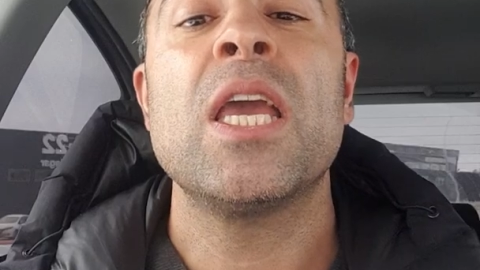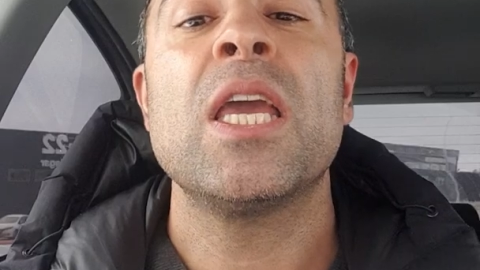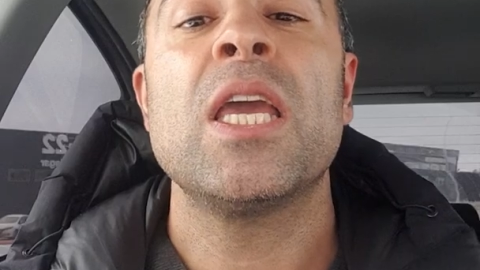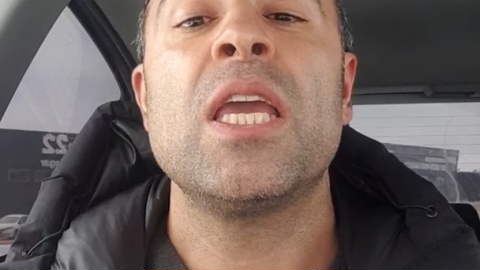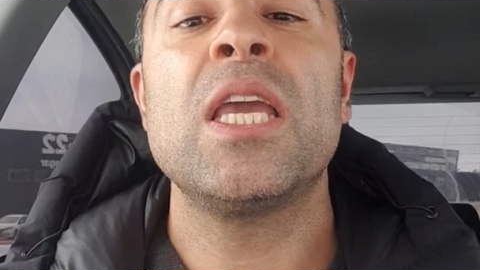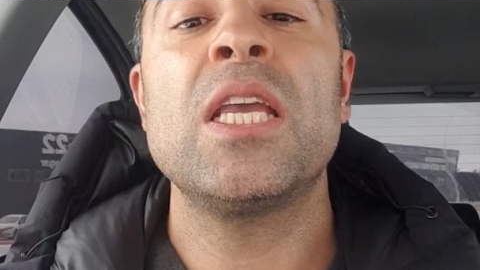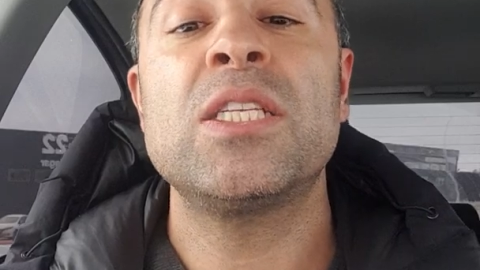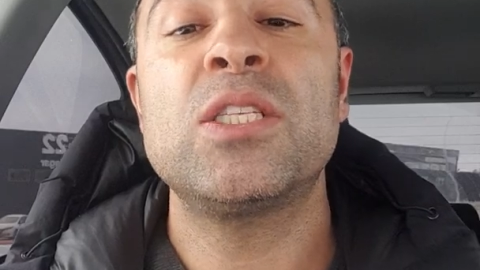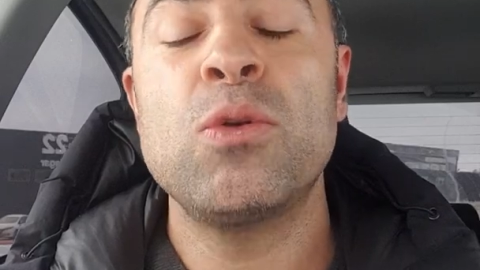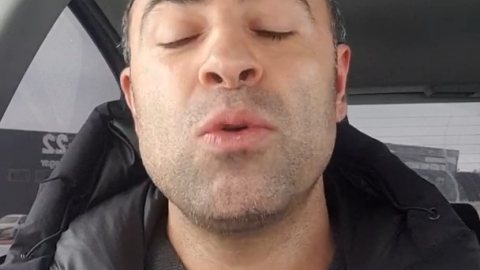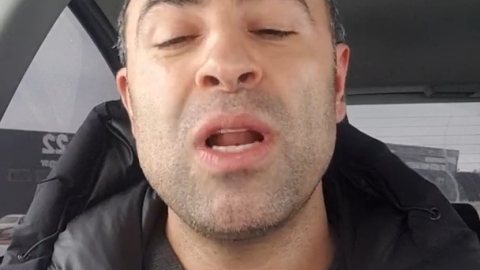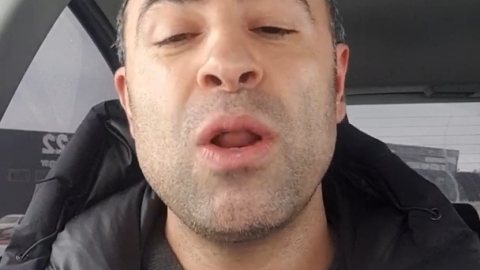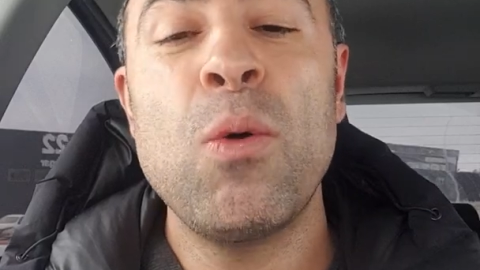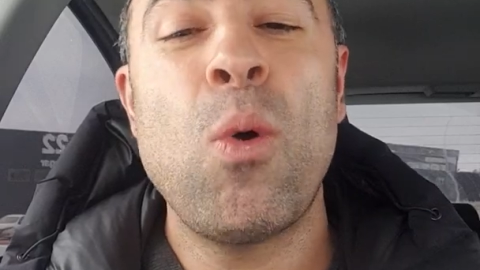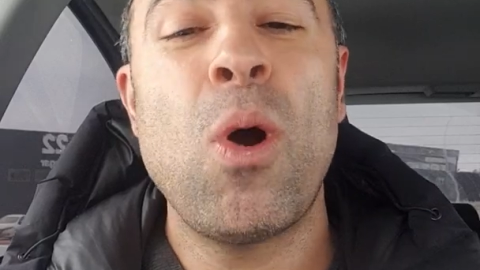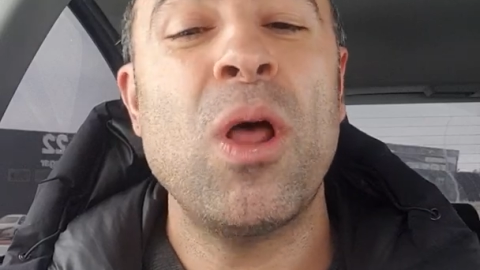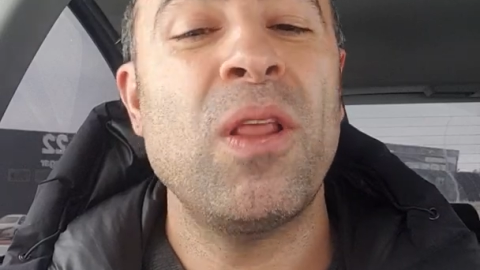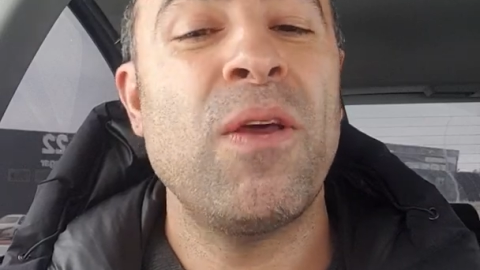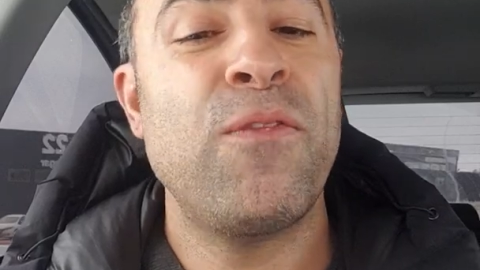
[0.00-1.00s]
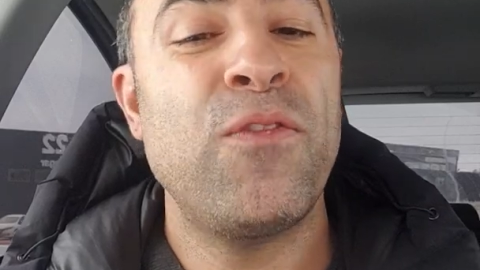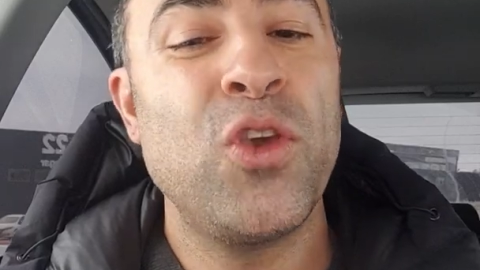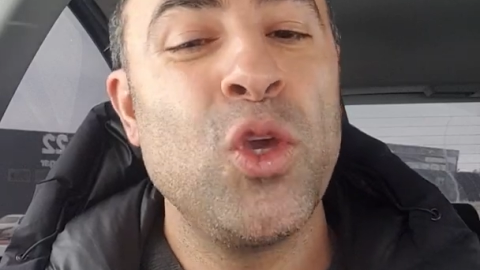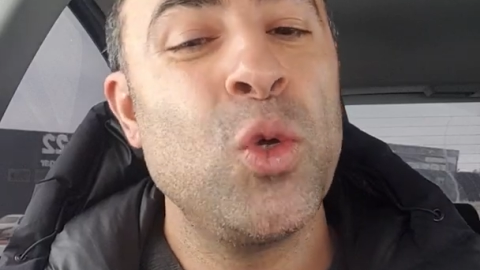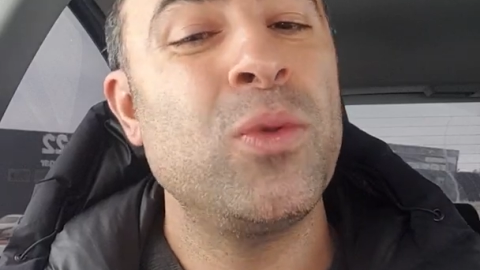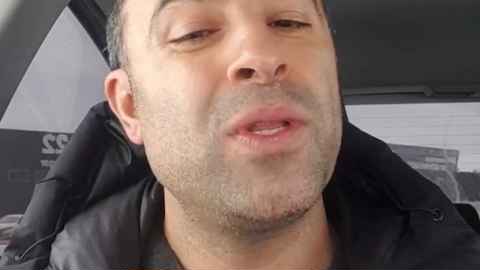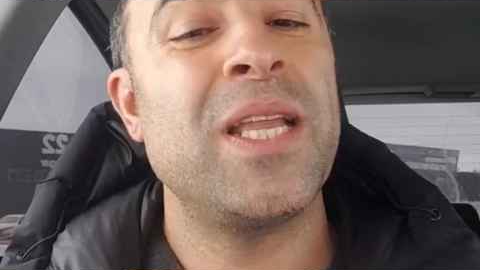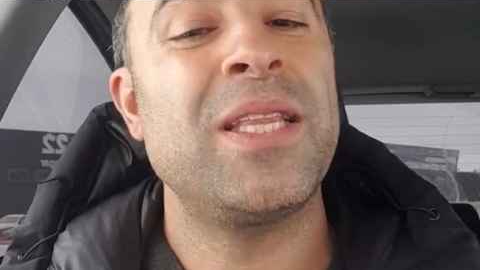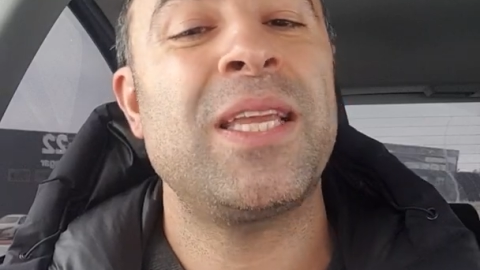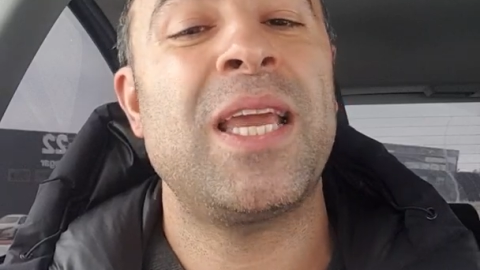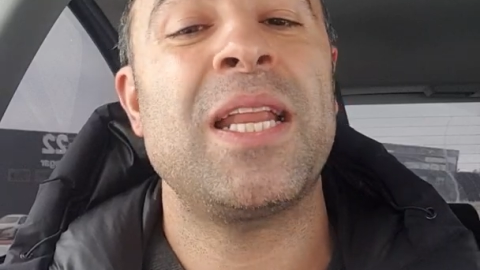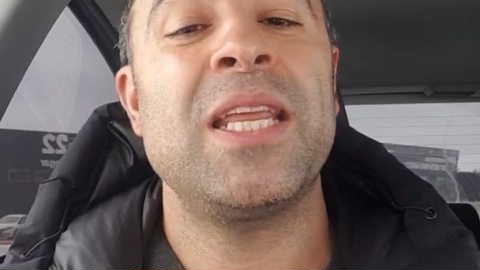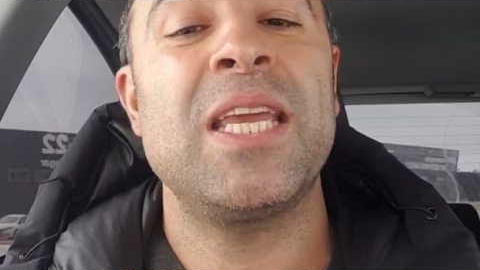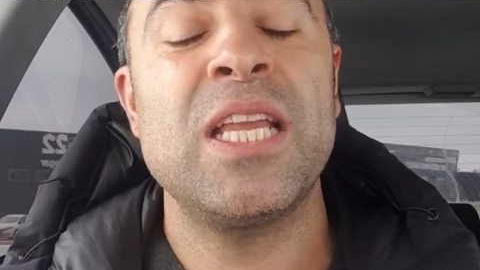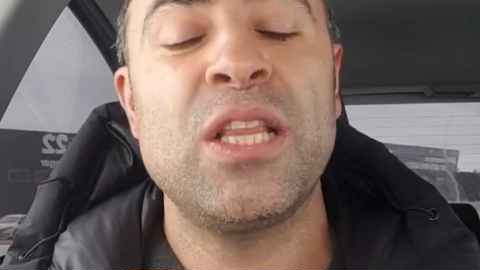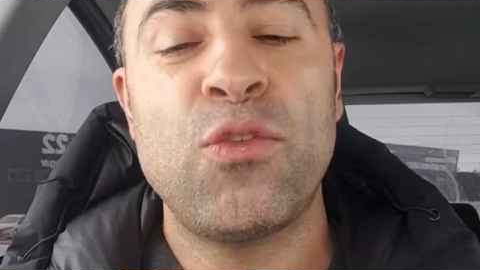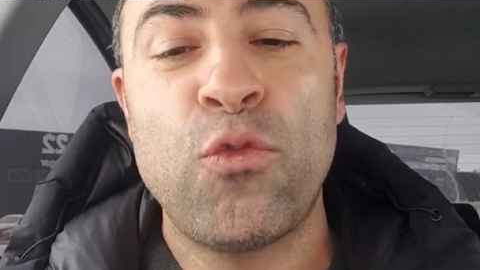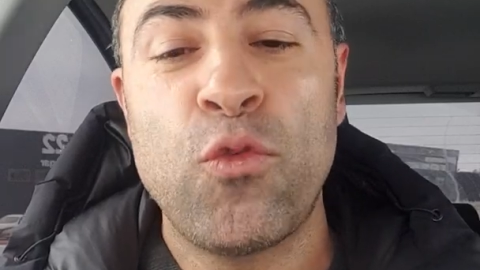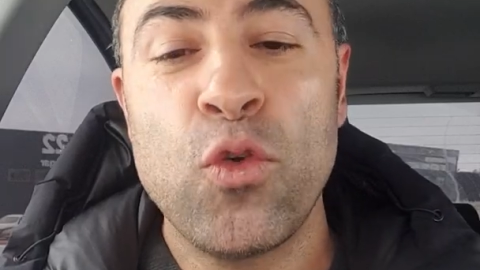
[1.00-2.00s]
he's really one of few that can
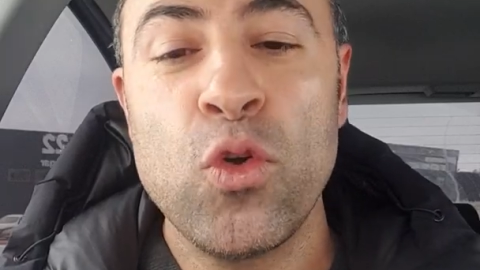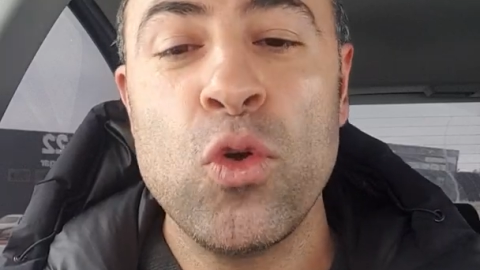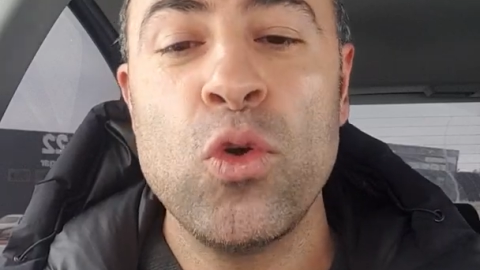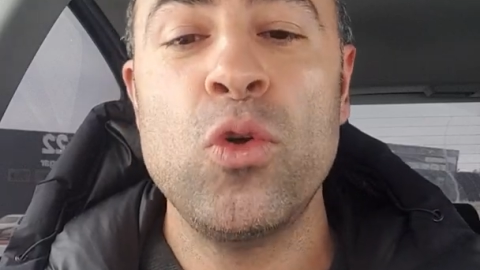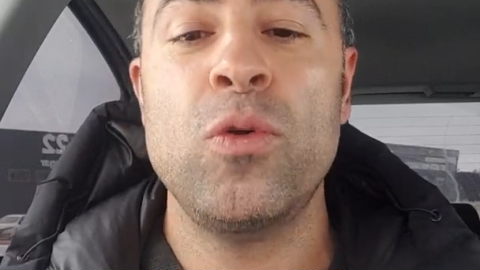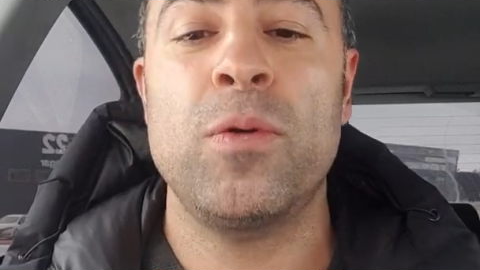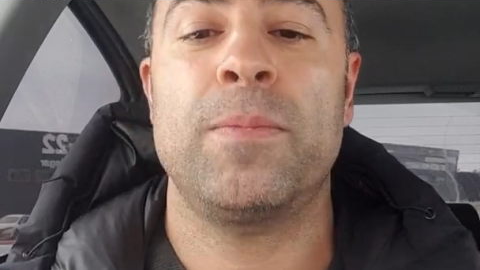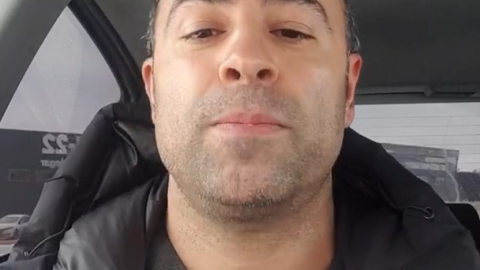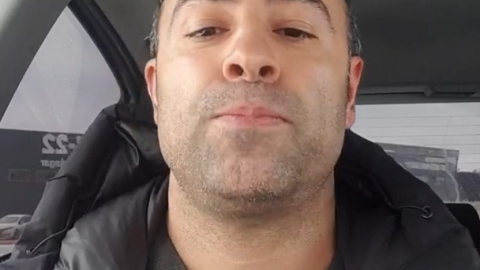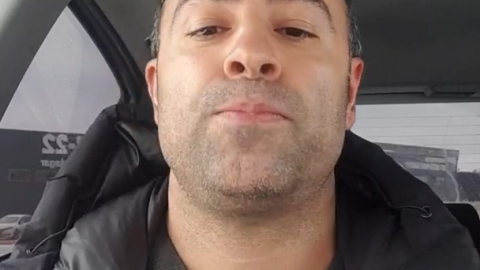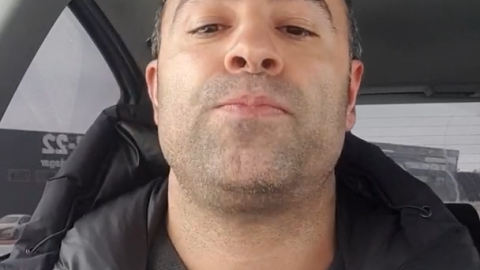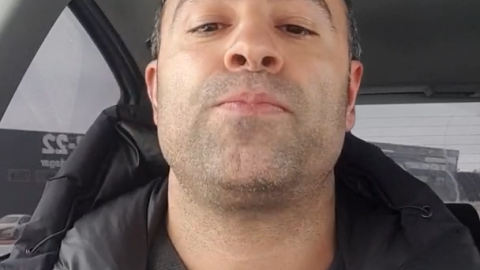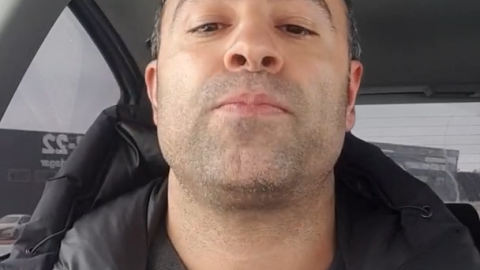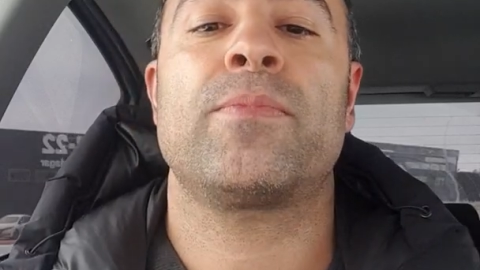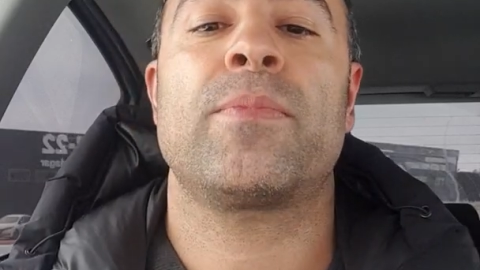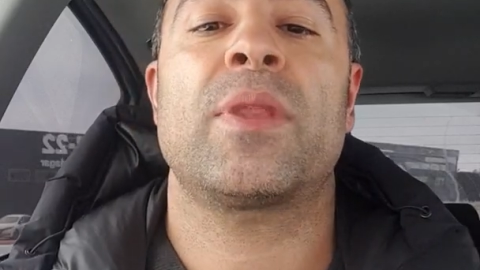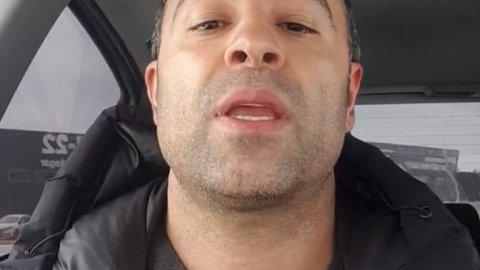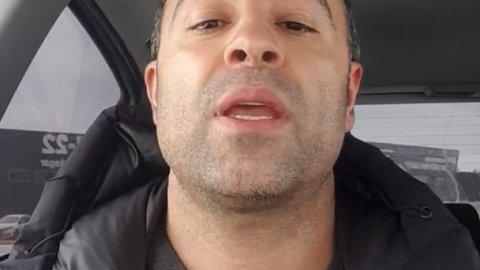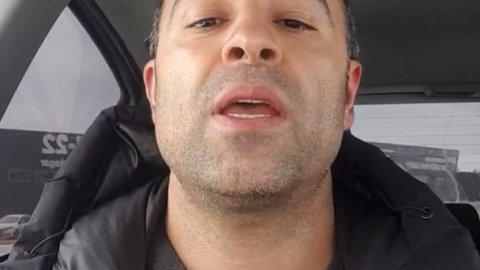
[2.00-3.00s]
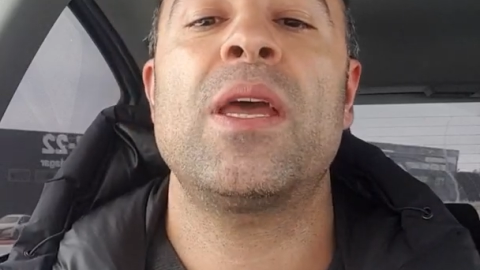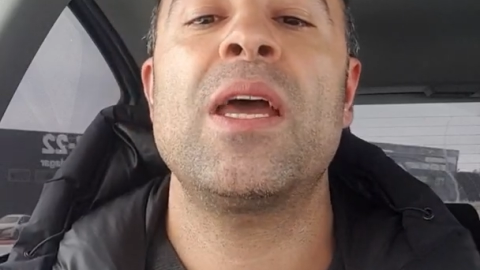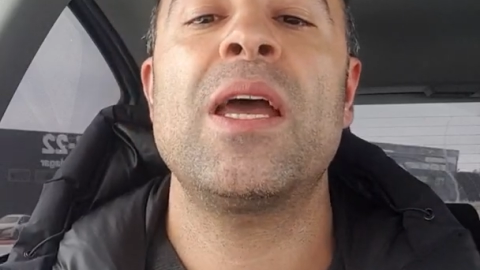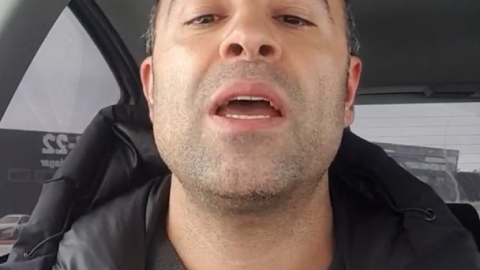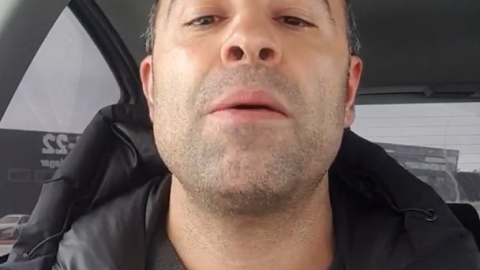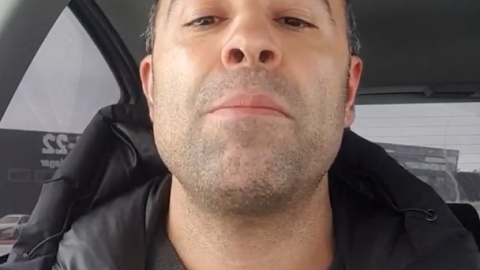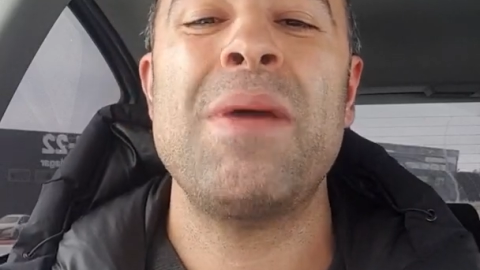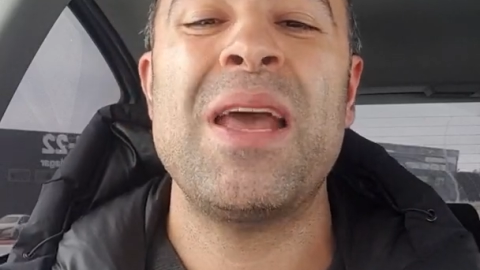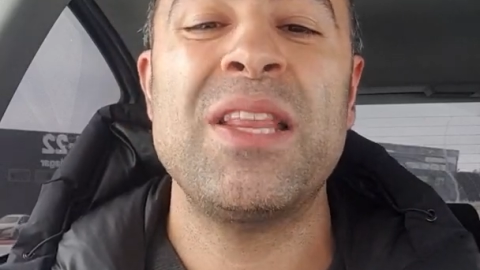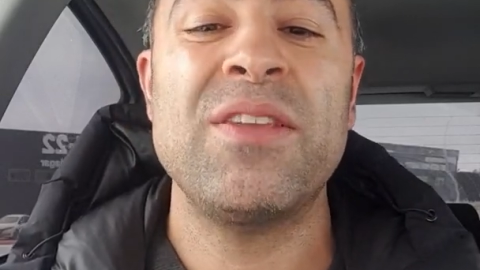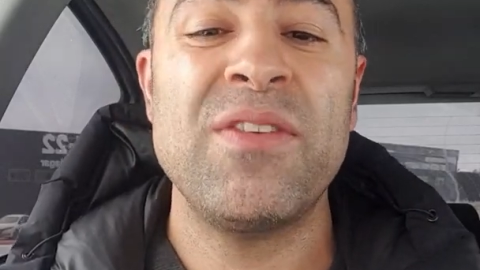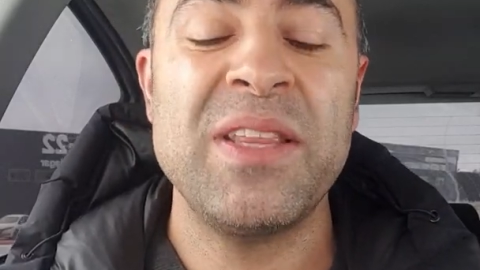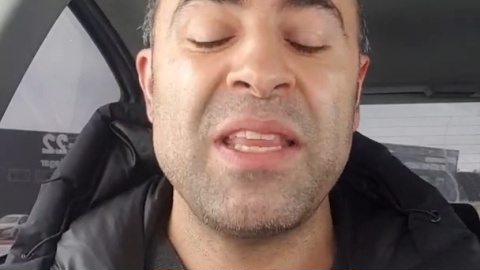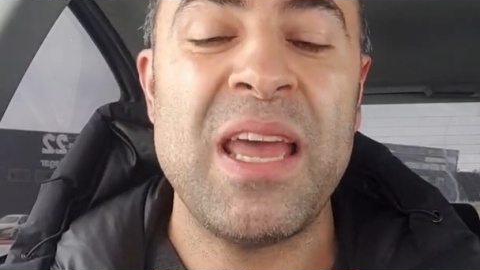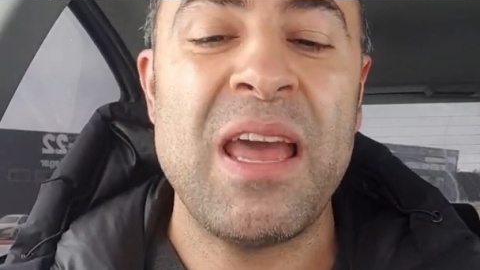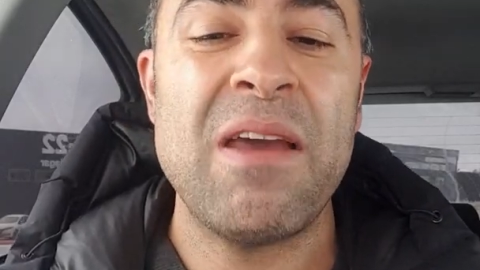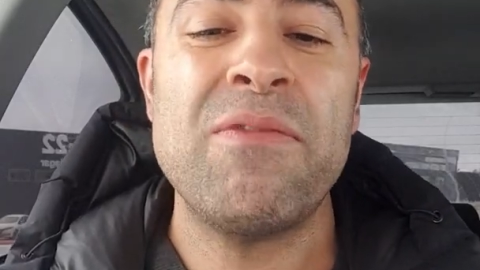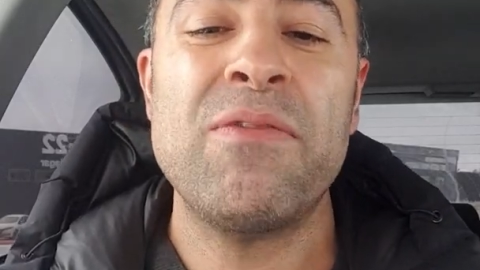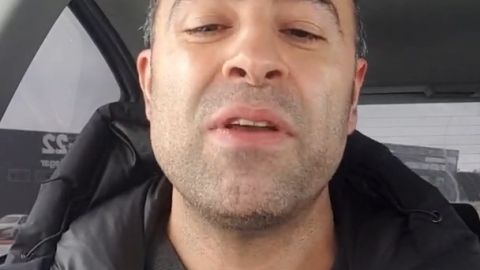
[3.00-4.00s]
hit through
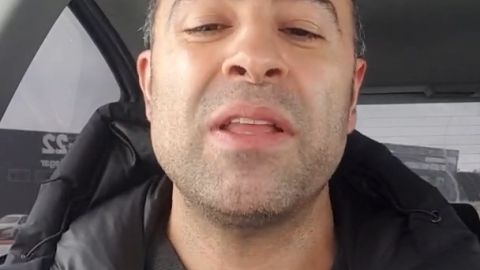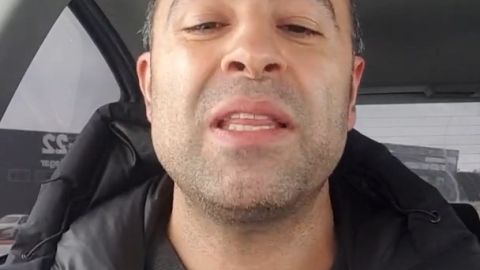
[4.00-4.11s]
Medvedev.